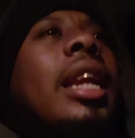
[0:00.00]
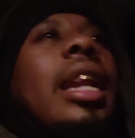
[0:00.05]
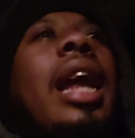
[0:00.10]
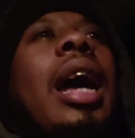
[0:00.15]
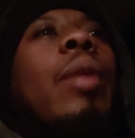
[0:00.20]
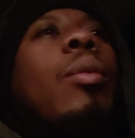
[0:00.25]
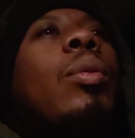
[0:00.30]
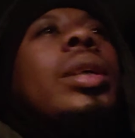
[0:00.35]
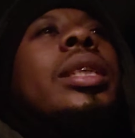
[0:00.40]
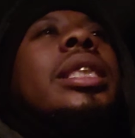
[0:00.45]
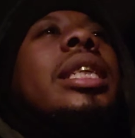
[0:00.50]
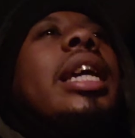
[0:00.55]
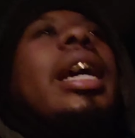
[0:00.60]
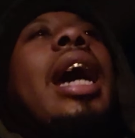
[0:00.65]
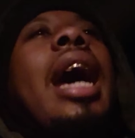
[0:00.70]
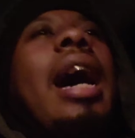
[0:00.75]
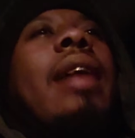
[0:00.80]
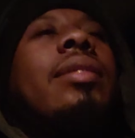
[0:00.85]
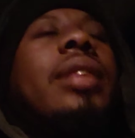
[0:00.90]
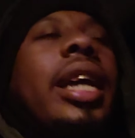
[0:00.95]
Like we
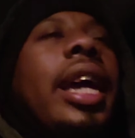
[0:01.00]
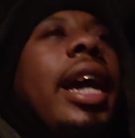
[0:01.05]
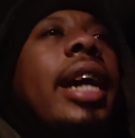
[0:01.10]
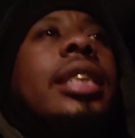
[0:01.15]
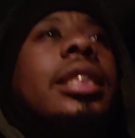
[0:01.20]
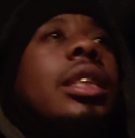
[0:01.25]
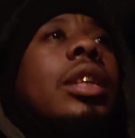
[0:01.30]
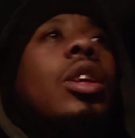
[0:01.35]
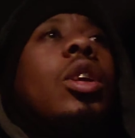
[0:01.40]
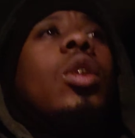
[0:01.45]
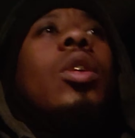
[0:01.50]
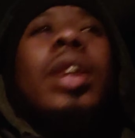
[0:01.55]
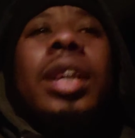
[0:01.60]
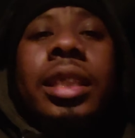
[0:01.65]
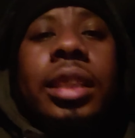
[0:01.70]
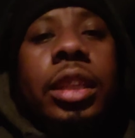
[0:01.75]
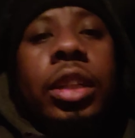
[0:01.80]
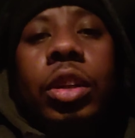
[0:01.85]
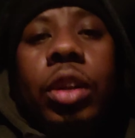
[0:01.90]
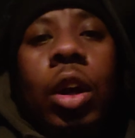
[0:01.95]
still have to execute
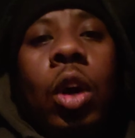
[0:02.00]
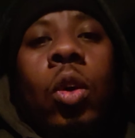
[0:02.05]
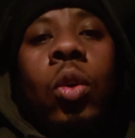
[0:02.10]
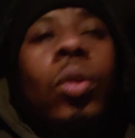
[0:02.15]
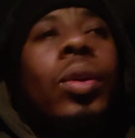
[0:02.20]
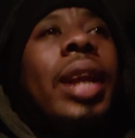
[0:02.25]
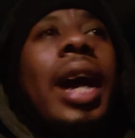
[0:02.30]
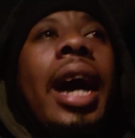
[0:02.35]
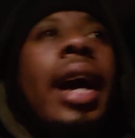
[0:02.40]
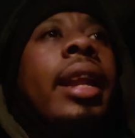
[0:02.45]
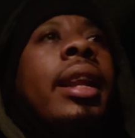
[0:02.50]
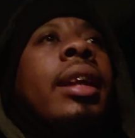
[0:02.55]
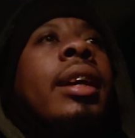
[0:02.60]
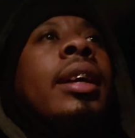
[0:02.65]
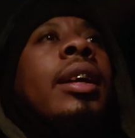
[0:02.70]
because you know who not